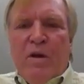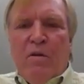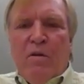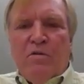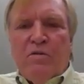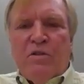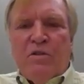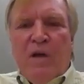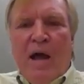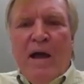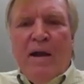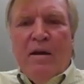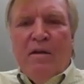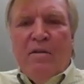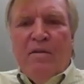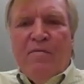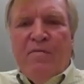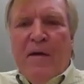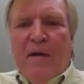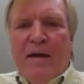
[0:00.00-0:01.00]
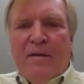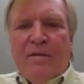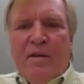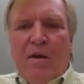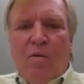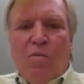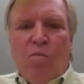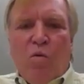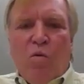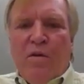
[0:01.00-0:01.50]
lose sight of the fact
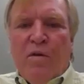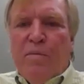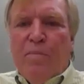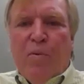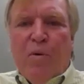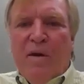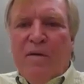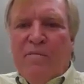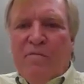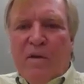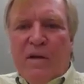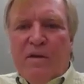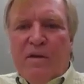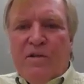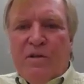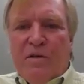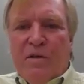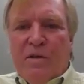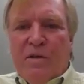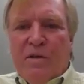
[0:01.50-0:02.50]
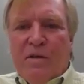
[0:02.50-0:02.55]
that we're the privileged.